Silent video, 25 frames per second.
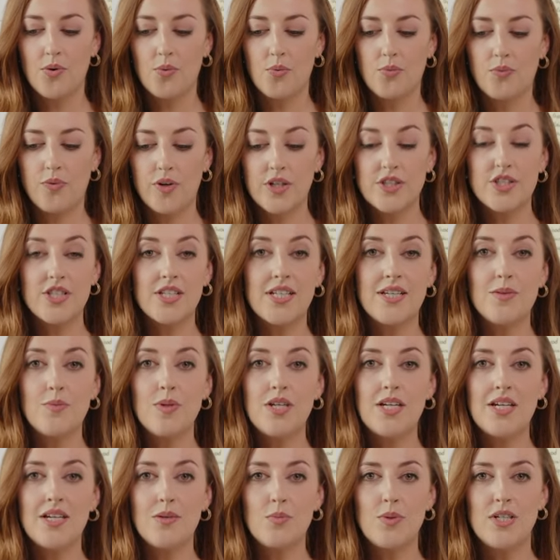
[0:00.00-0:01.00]
Firstly,
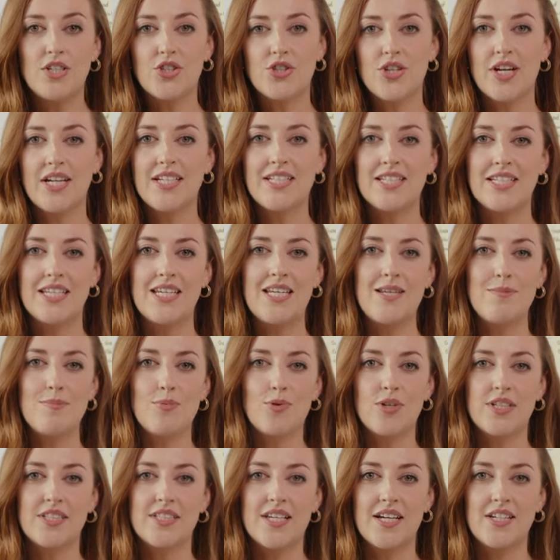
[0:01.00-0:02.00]
we try to keep
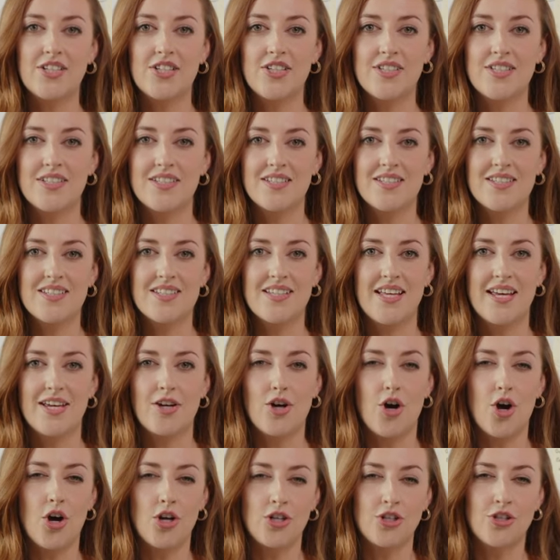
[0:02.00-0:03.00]
our sessions
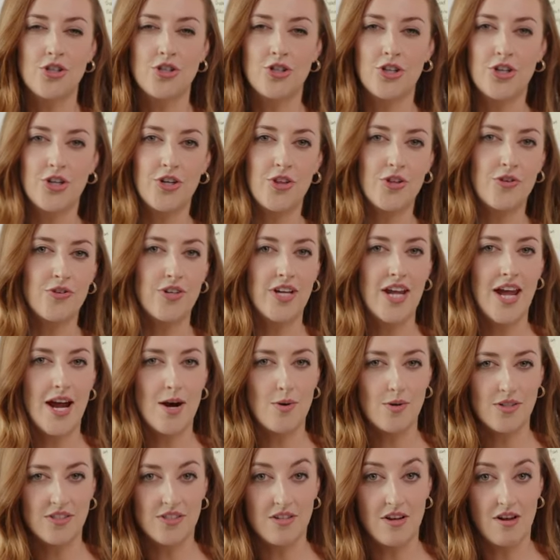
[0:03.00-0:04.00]
under 3
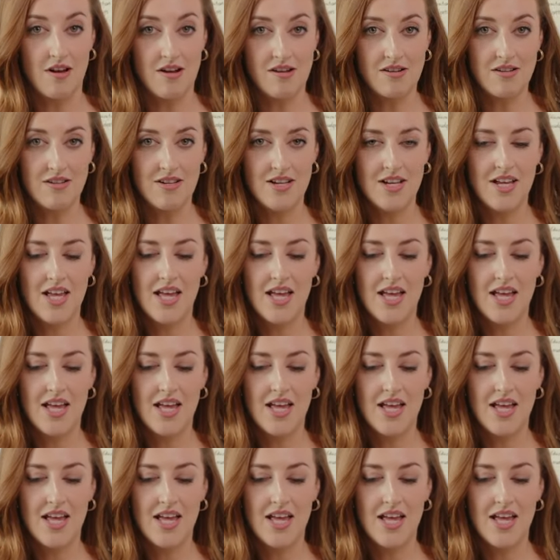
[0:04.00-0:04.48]
hours long.